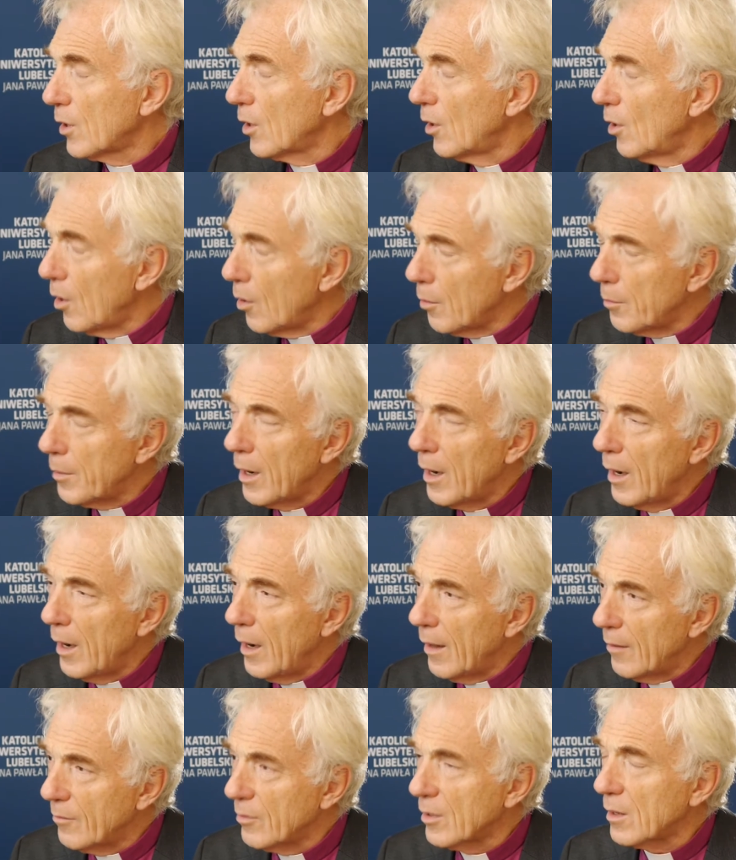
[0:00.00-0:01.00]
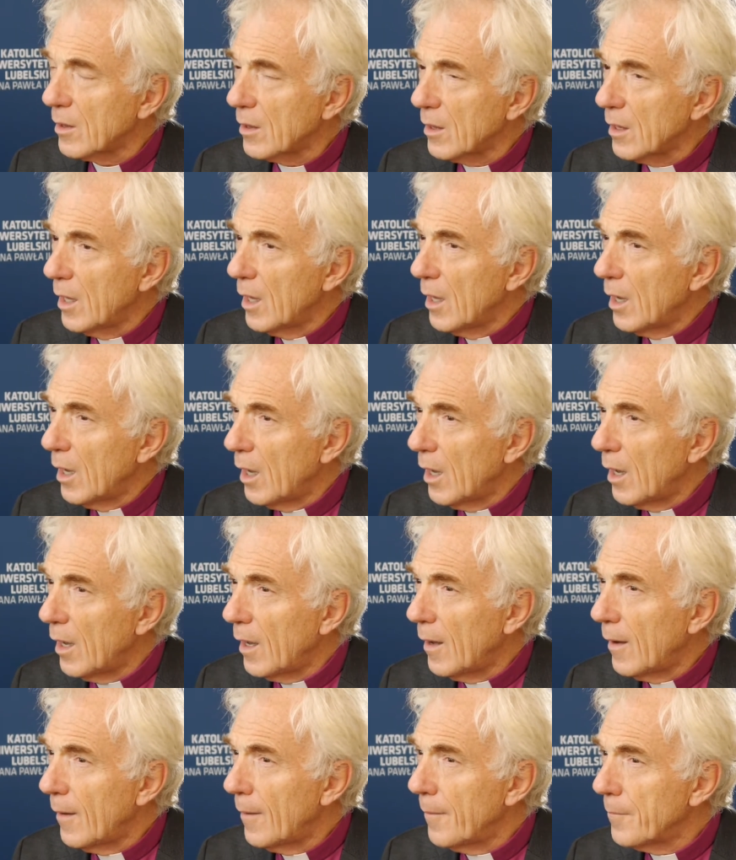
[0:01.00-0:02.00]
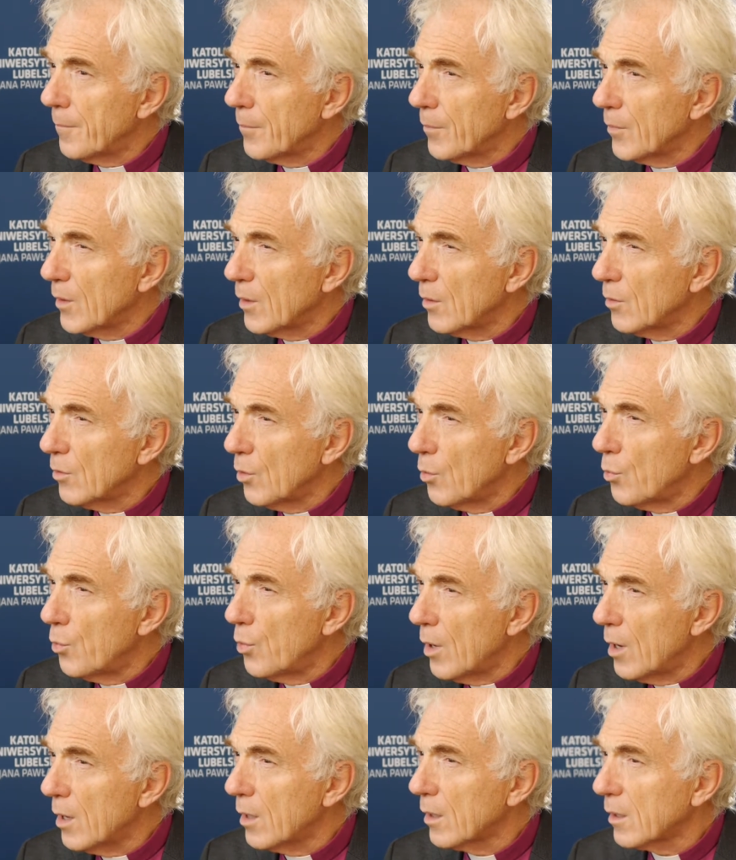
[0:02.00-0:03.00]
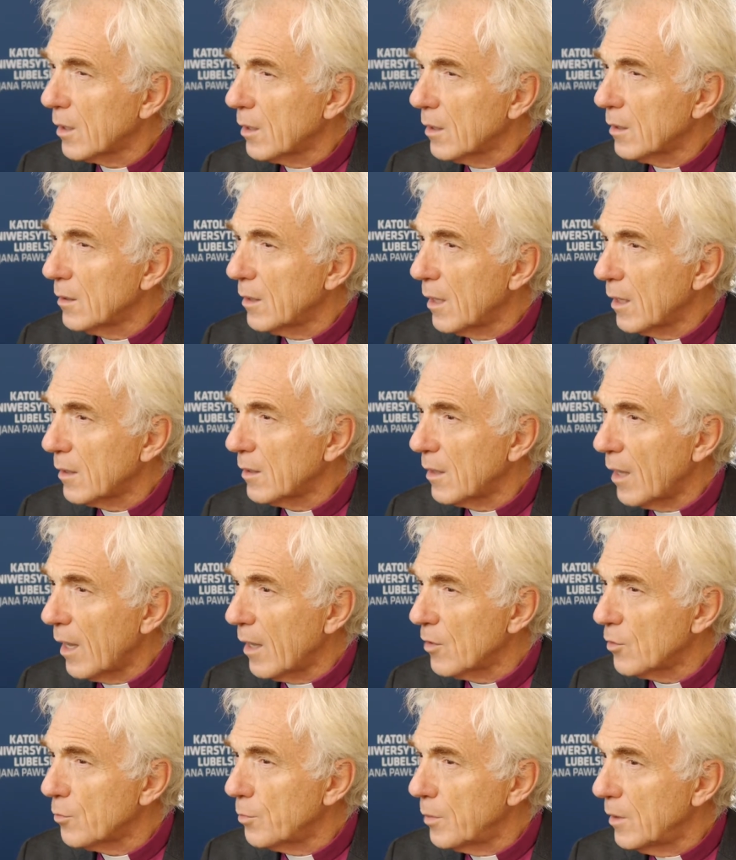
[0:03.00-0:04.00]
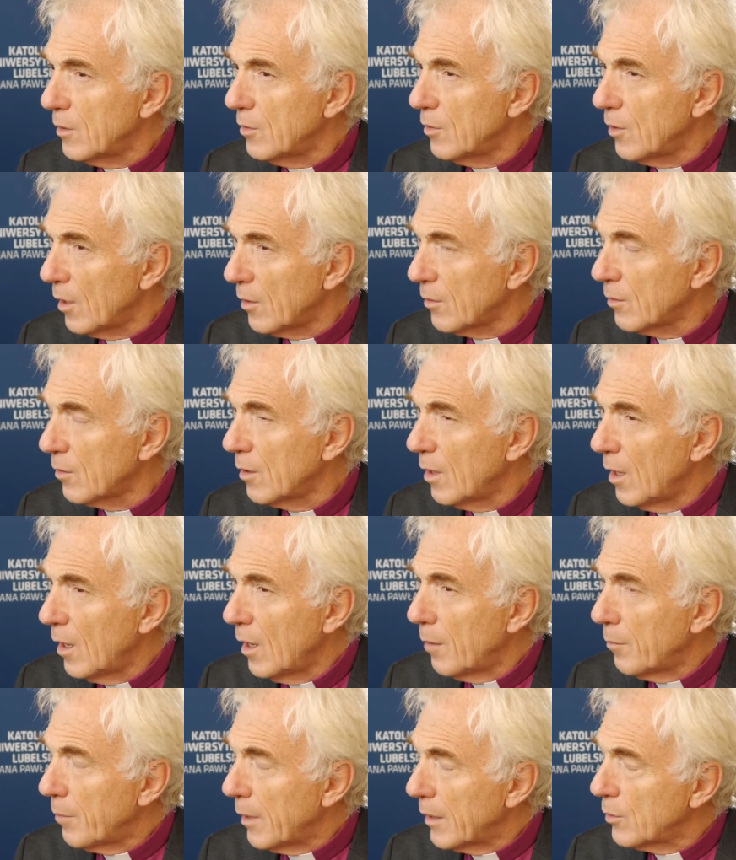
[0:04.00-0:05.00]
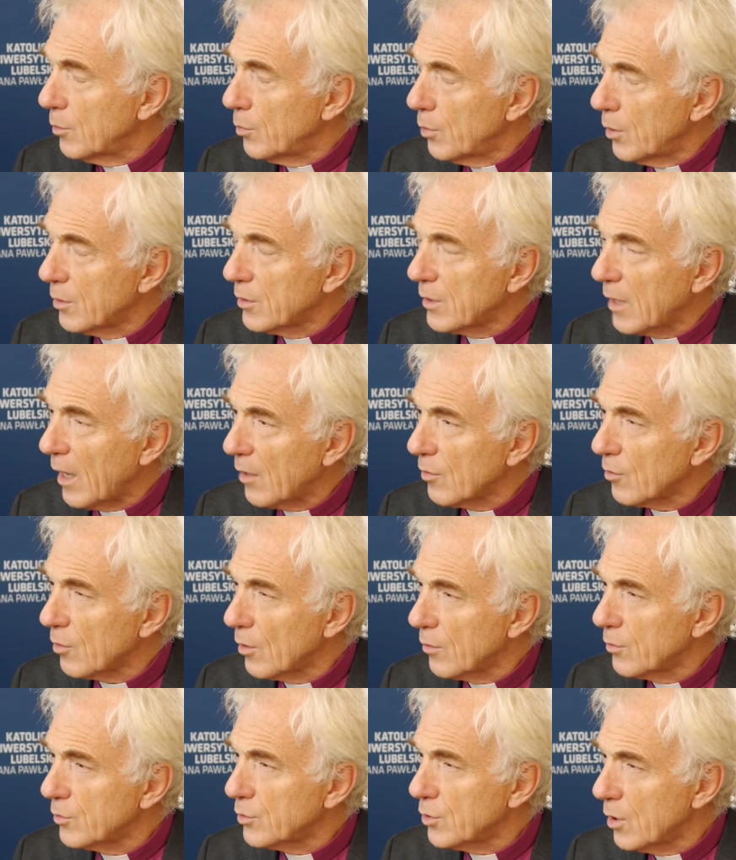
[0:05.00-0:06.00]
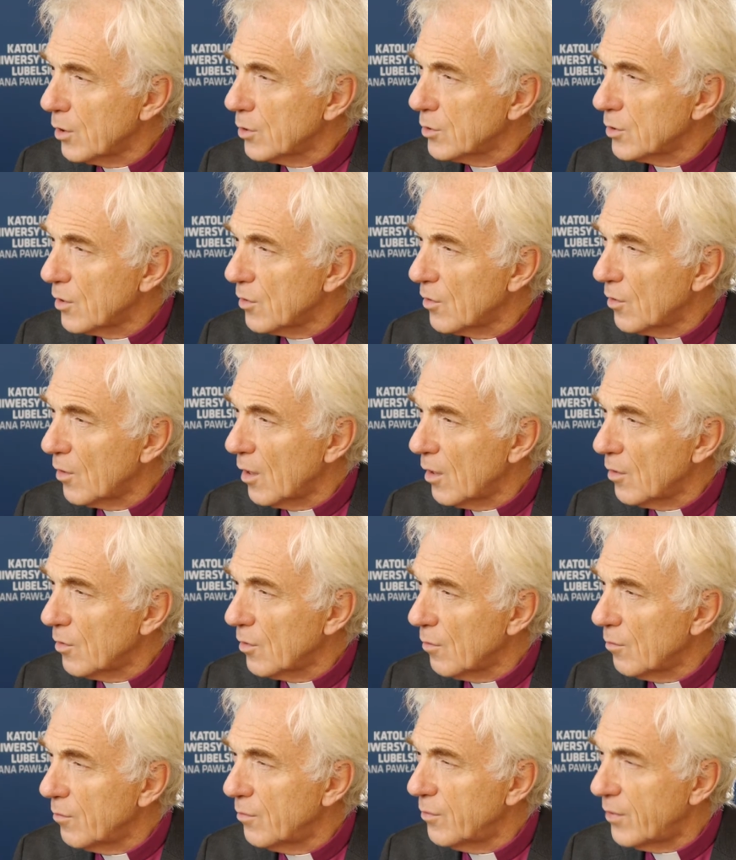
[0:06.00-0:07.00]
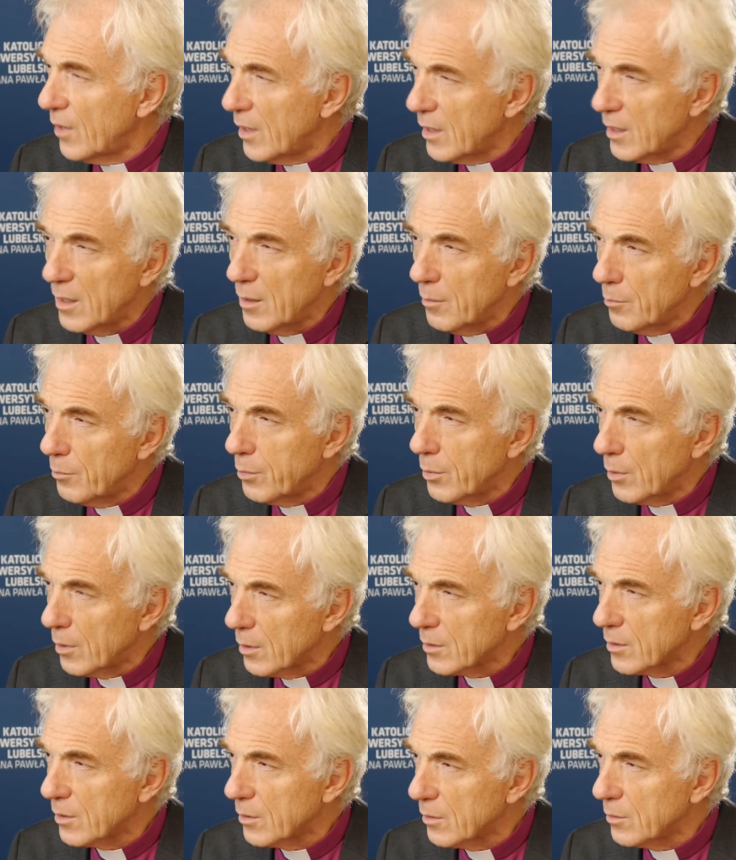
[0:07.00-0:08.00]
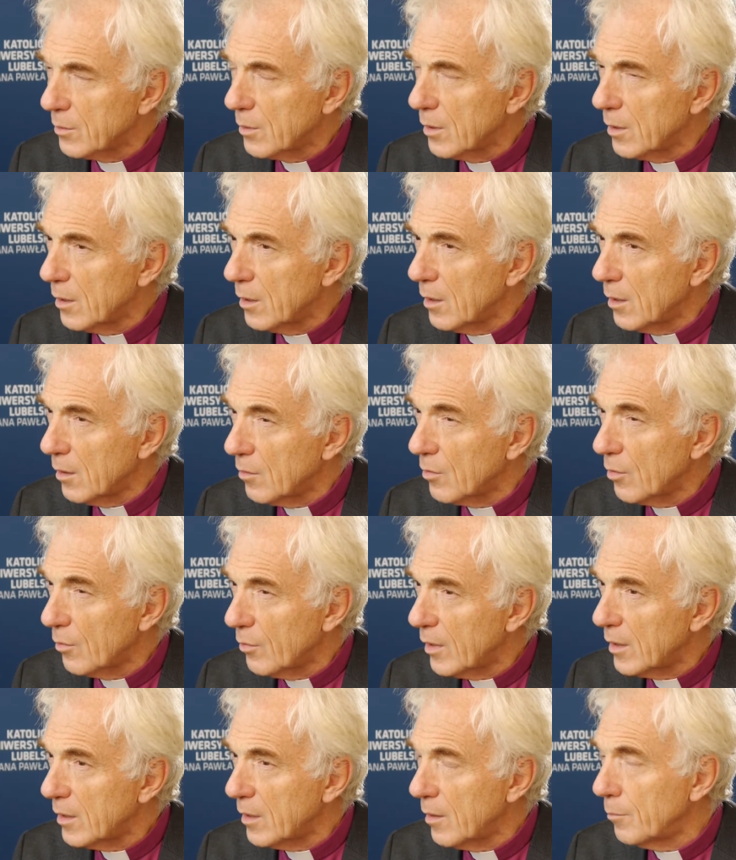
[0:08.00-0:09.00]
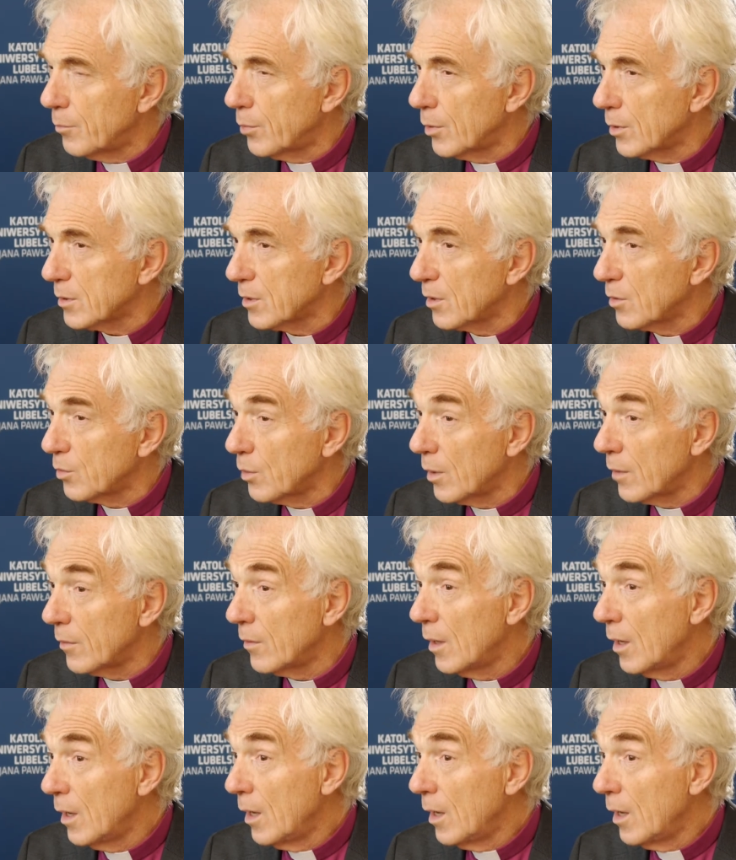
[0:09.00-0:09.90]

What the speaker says: a global level, the work that has been done by the World Council of Churches is a very important one,